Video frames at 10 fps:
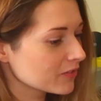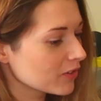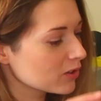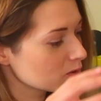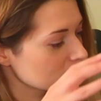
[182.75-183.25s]
if
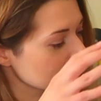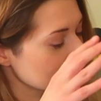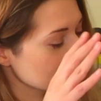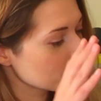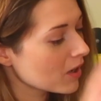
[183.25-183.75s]
a thought's
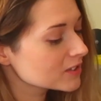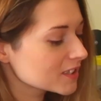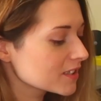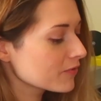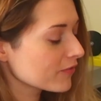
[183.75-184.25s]
like a
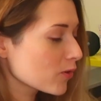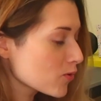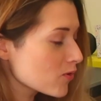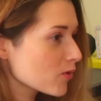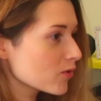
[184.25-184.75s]
positive
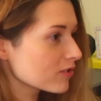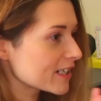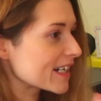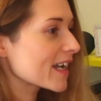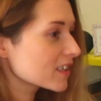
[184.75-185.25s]
thought or
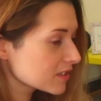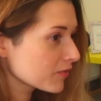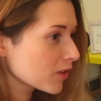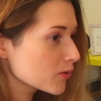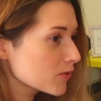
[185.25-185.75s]
a
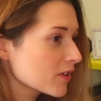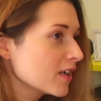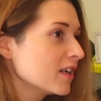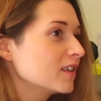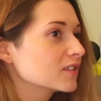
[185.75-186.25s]
negative thought.
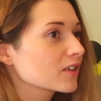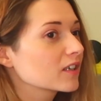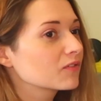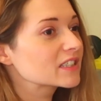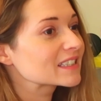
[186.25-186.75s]
So
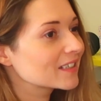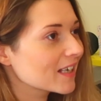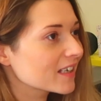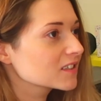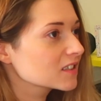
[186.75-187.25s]
if it's
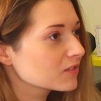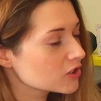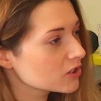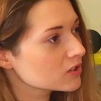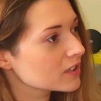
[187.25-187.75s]
negative,
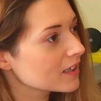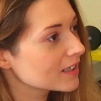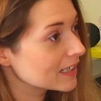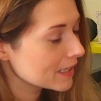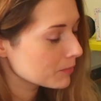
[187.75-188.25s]
it's usually
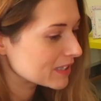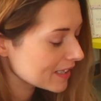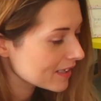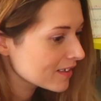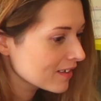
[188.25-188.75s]
like
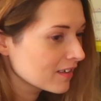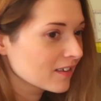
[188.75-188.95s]
limiting,